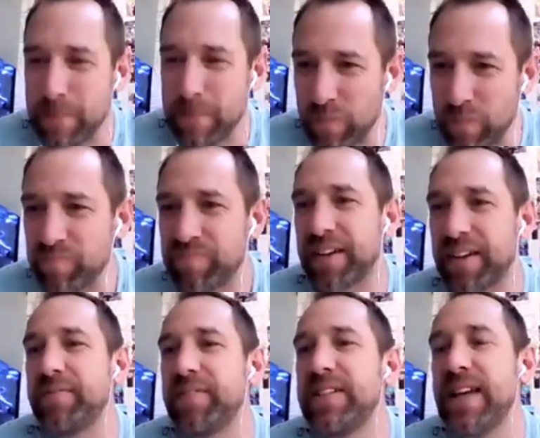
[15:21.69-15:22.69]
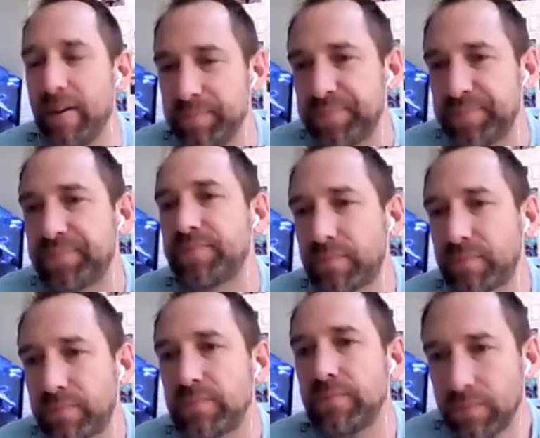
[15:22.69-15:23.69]
you've been able to
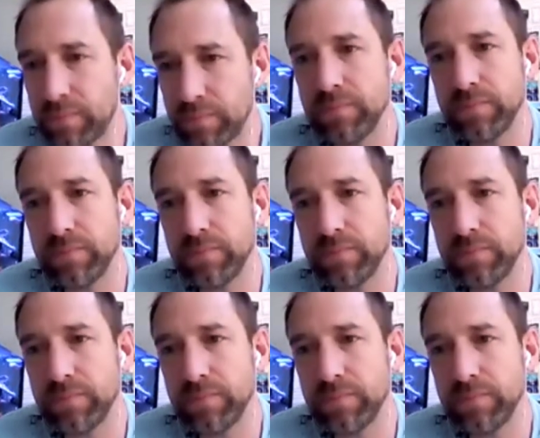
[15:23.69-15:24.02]
replicate the results